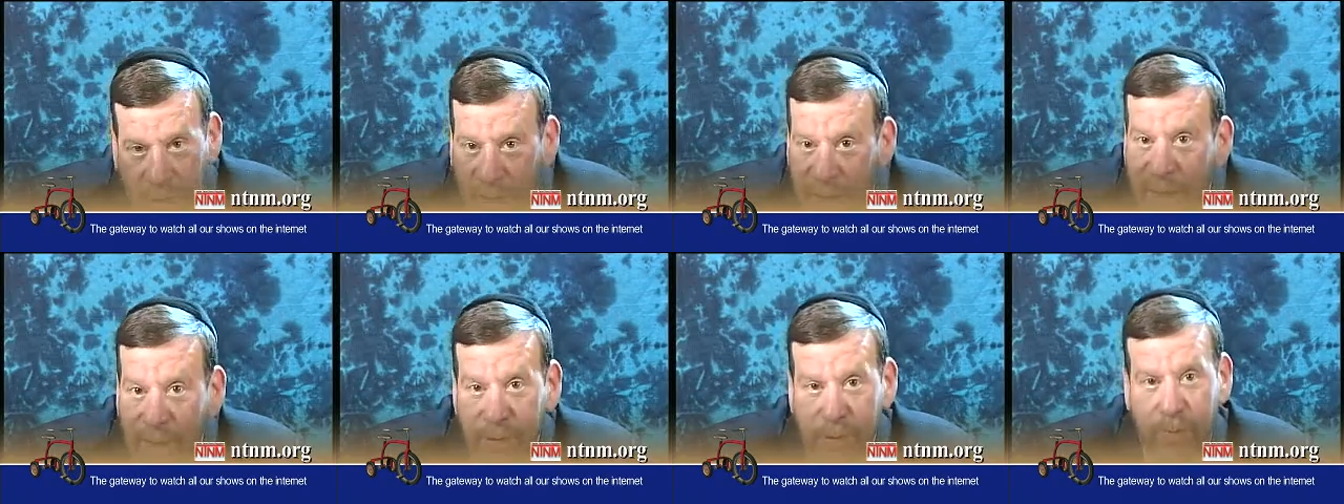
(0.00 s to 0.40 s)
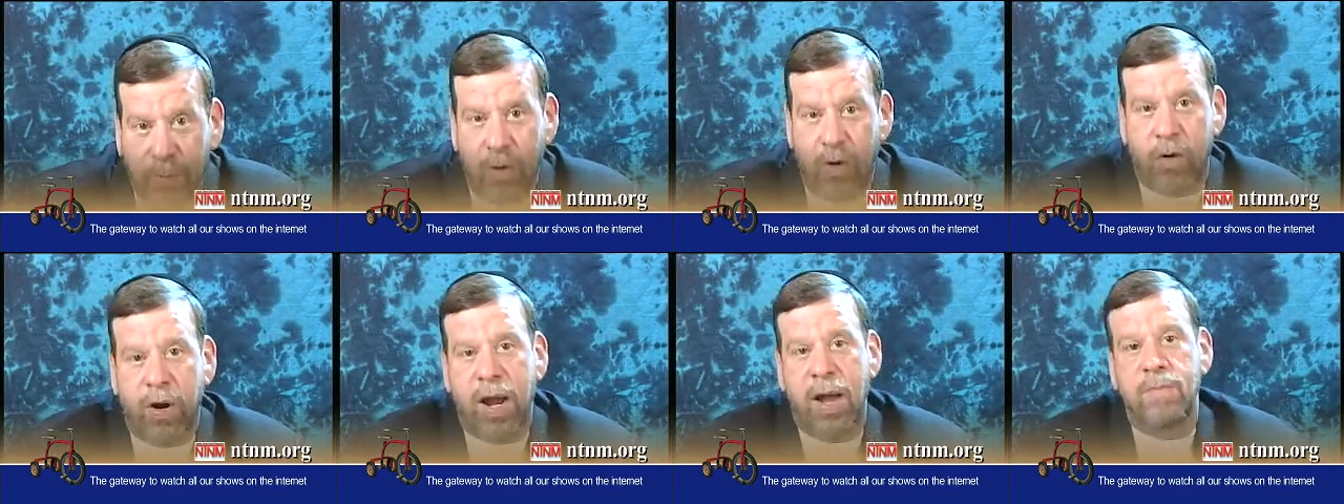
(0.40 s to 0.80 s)
CAPS
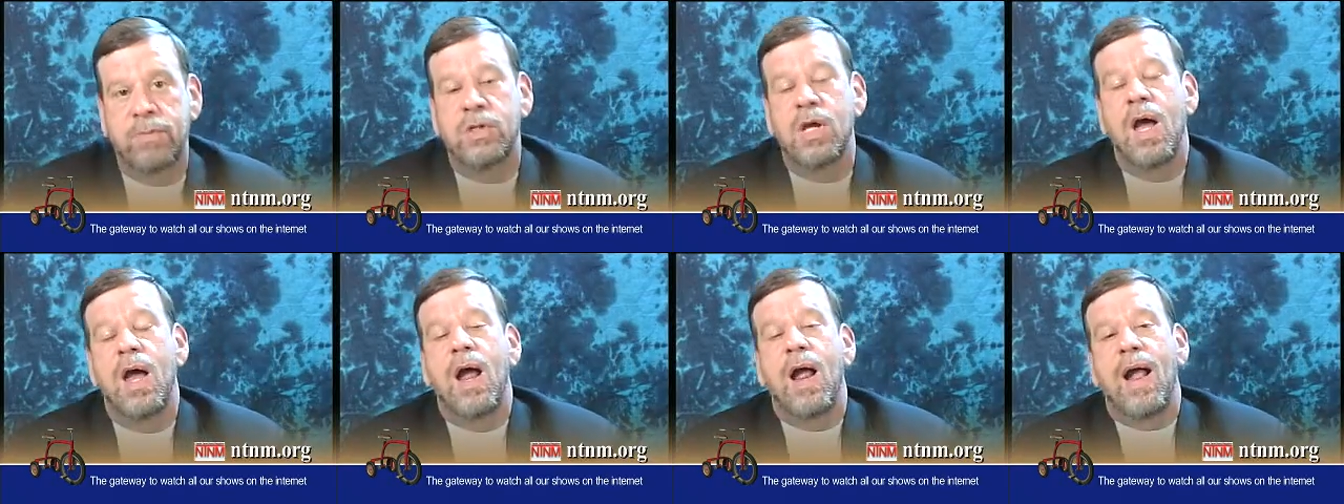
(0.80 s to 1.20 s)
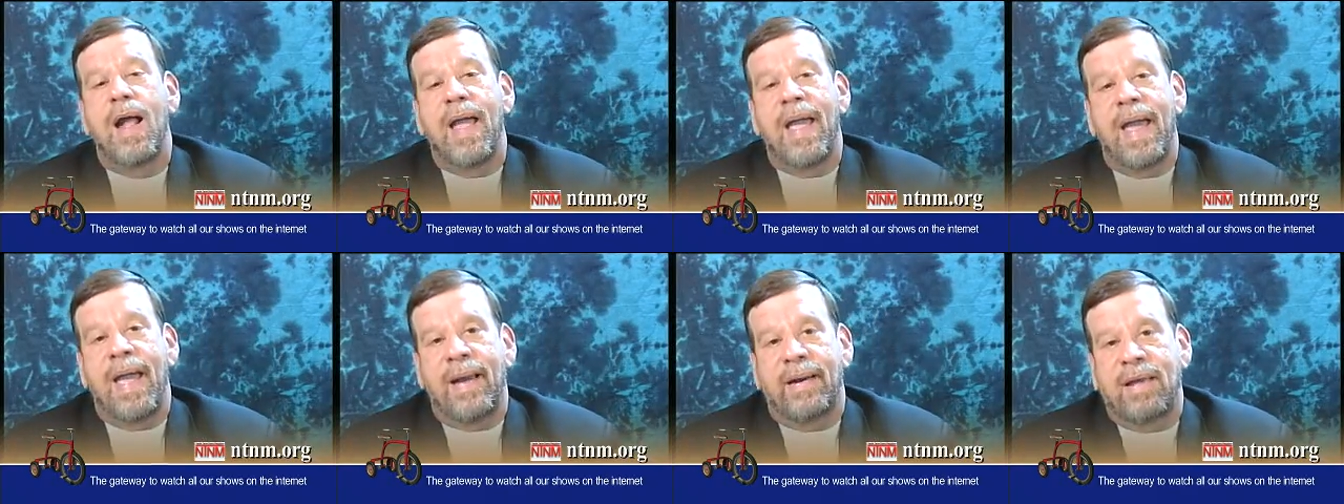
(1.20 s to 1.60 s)
programs
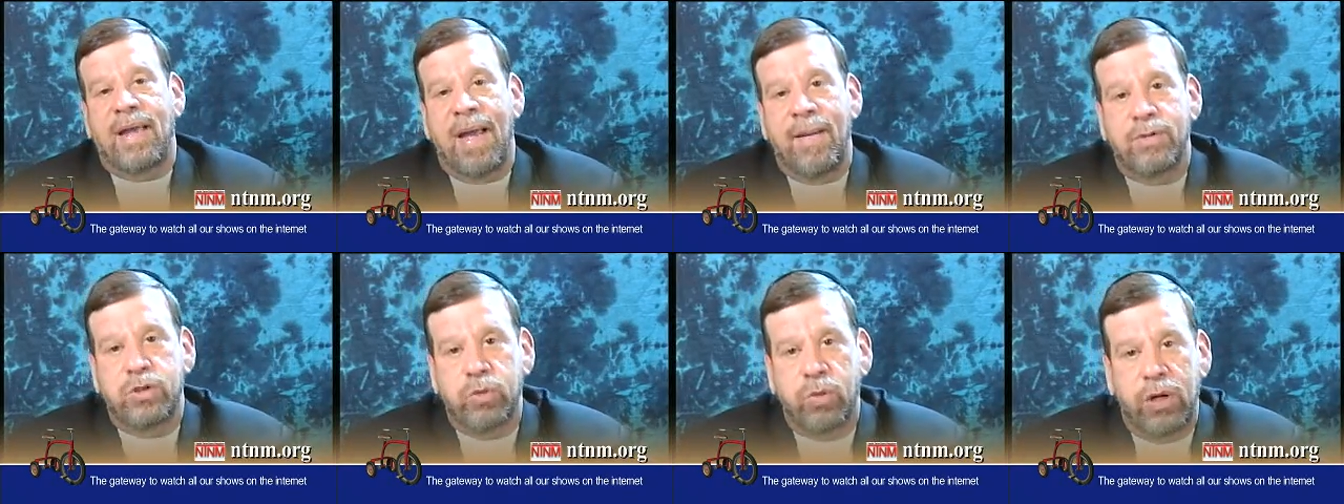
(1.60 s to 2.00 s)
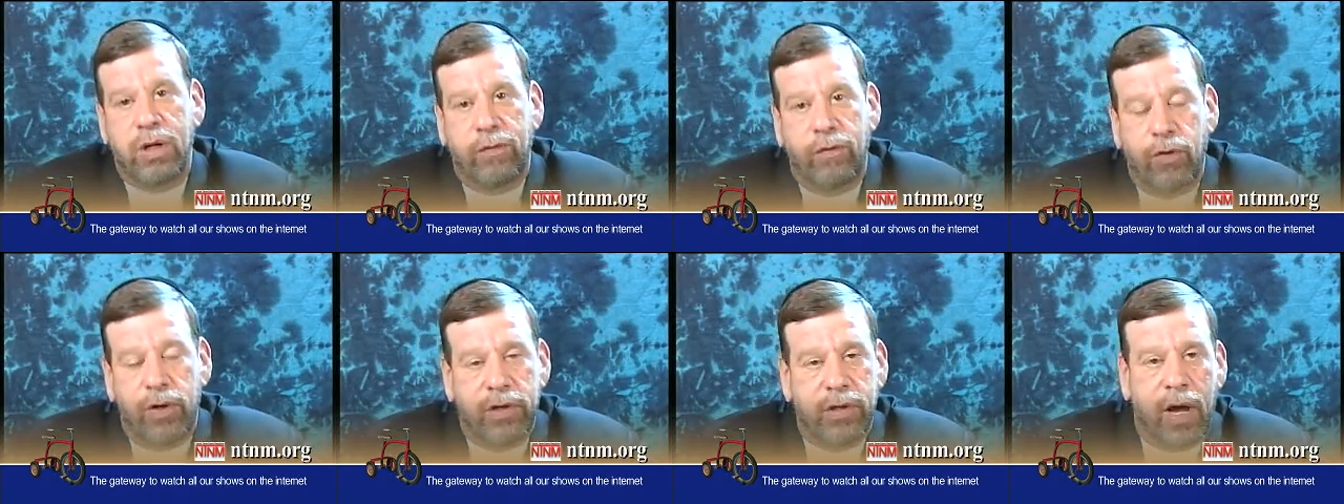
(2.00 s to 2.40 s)
at
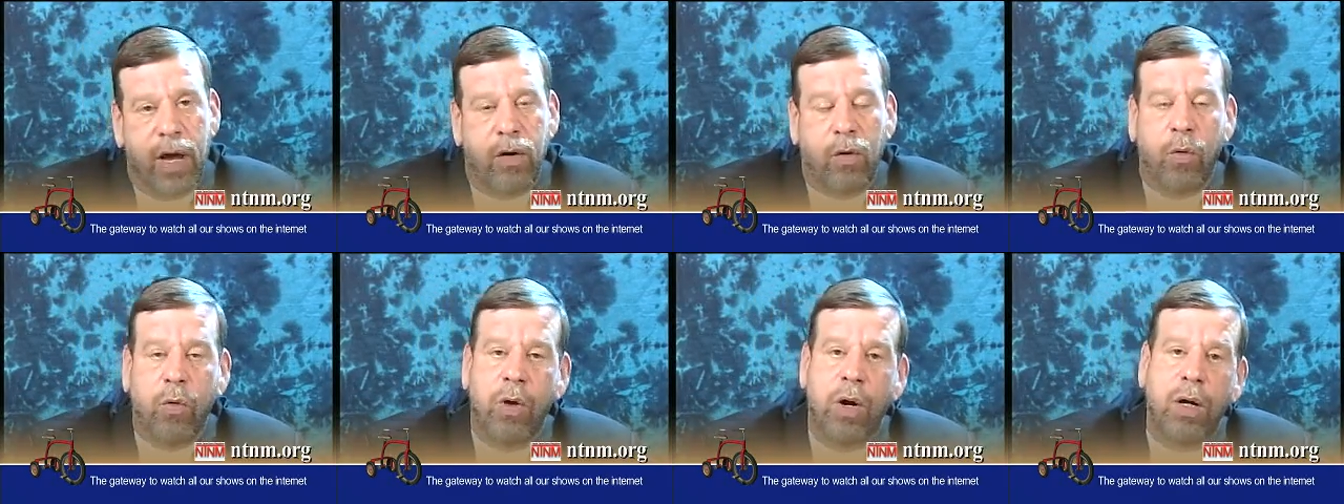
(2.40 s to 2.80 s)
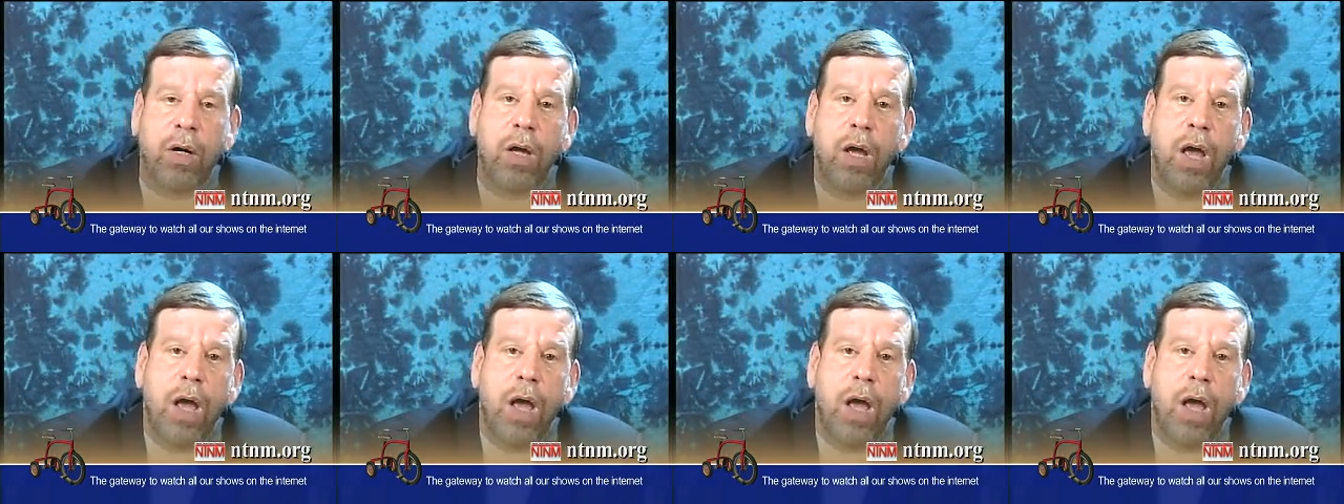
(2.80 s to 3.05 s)
camps24.org.